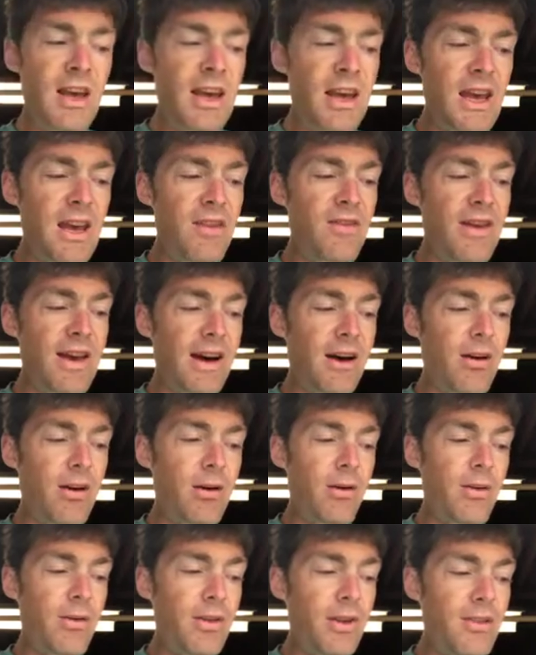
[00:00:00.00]
and
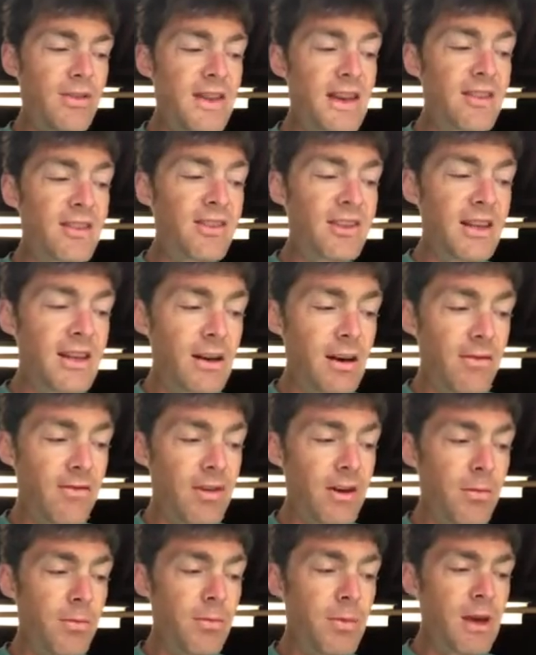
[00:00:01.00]
now the density of
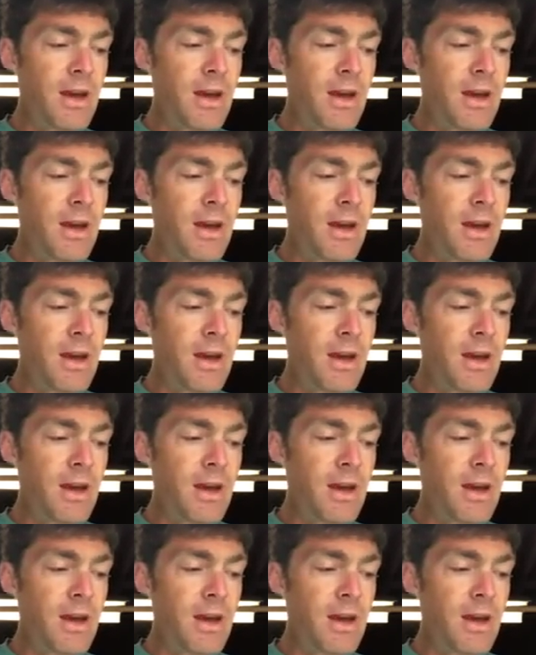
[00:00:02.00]
them.